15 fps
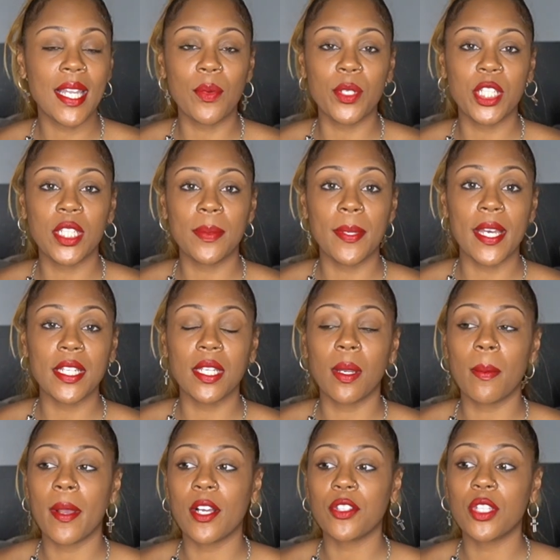not what she's
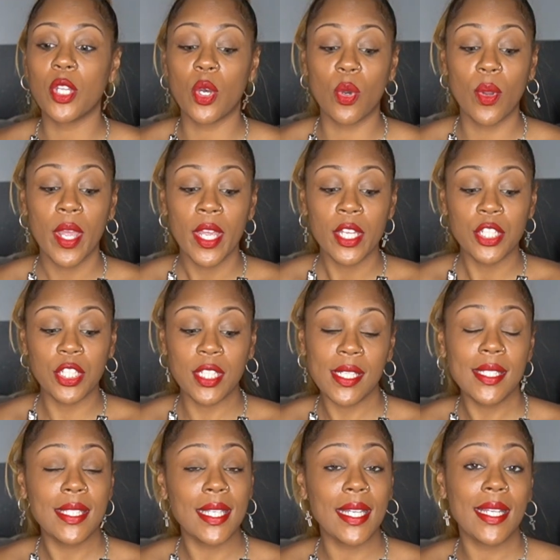passionate about. So
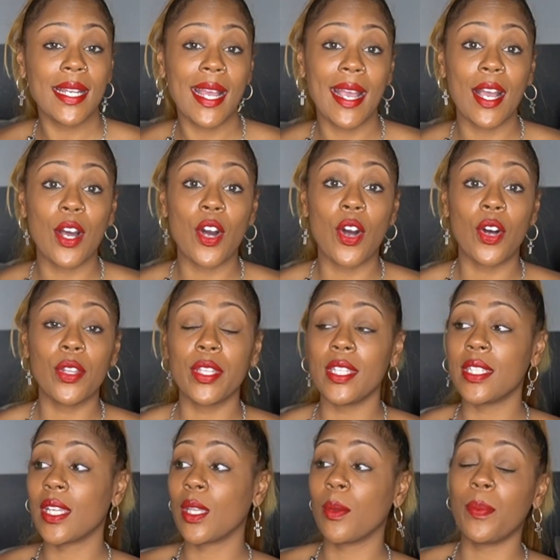she's seeing how all
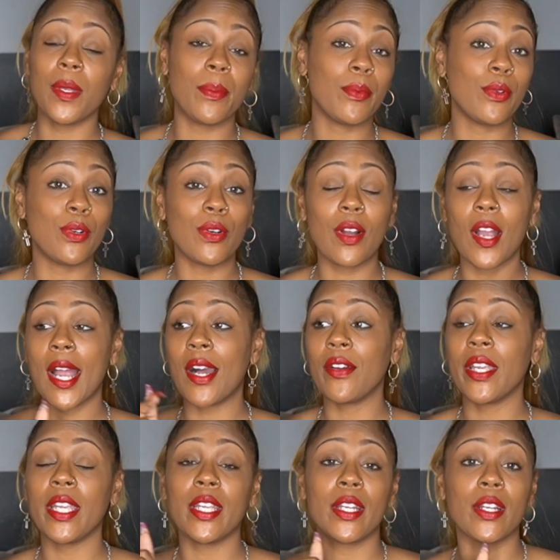these other people are
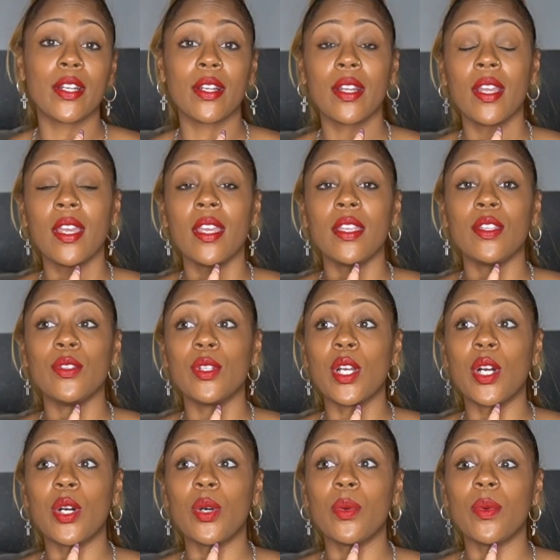out here, you
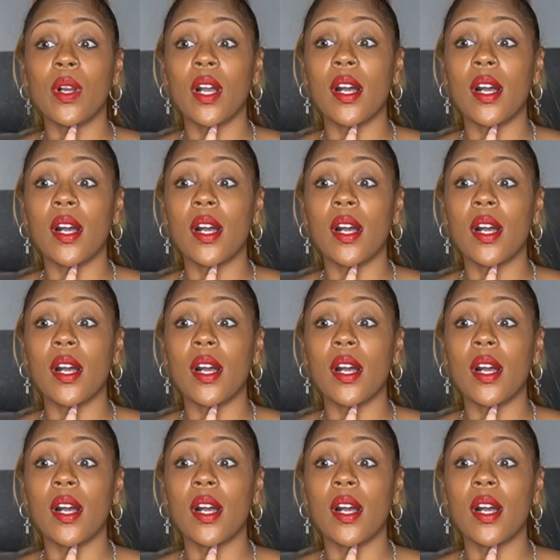know,